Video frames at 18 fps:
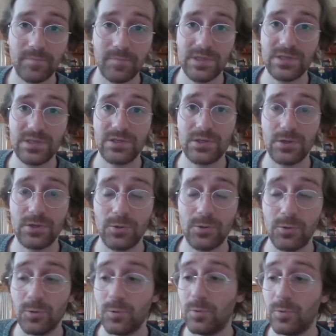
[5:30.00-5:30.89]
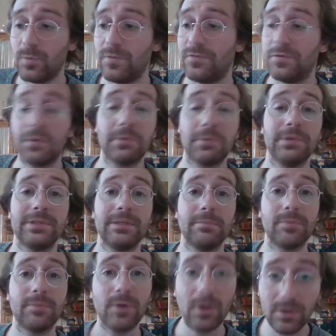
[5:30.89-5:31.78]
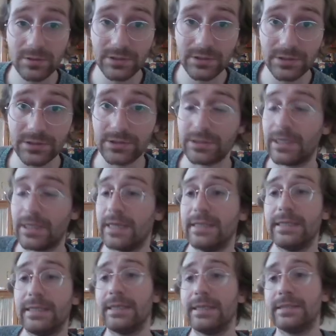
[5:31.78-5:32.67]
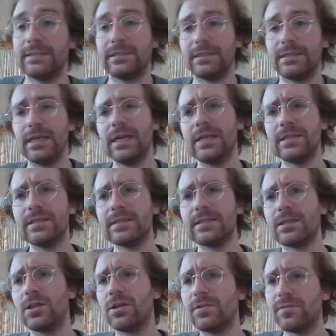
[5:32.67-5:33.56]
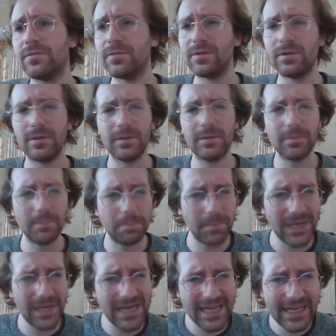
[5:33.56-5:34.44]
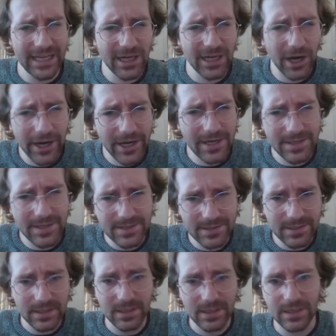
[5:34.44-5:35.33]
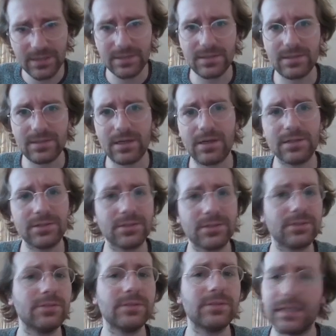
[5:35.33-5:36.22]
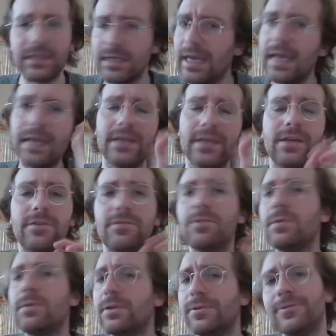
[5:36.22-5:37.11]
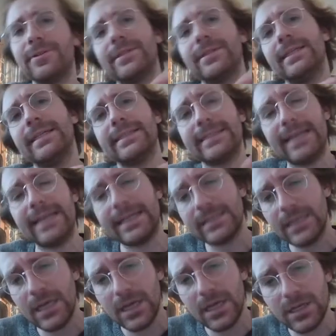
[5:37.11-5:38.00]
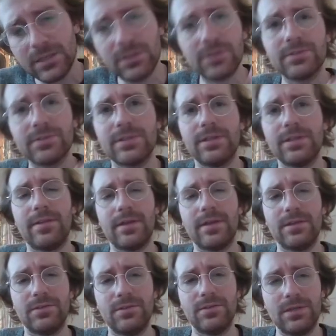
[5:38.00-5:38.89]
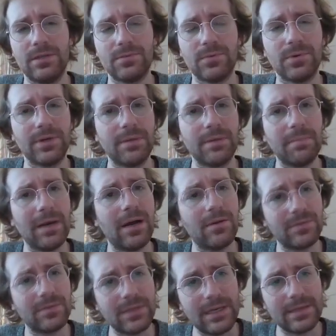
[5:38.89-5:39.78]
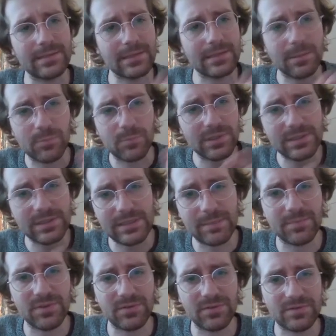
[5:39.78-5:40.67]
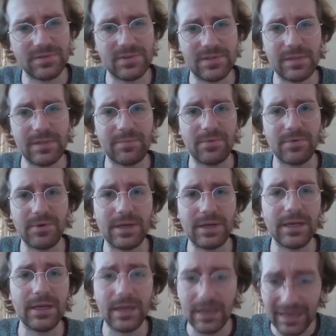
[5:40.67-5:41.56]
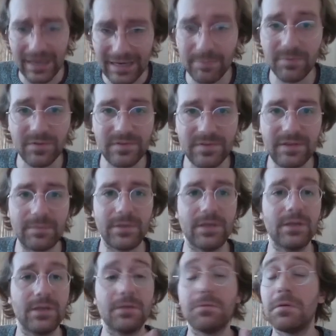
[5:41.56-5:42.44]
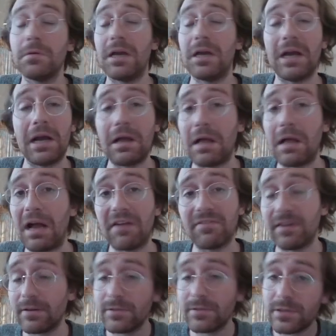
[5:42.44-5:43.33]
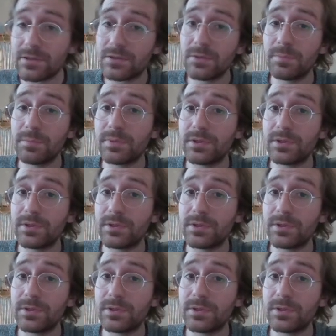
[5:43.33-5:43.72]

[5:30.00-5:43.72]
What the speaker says: so frequently brought, and there's a lot of mini guides in this article. Like, hey, if you want to organize that, those are the things you need to worry about. Step one, step two, step three. A couple of them here. I found it super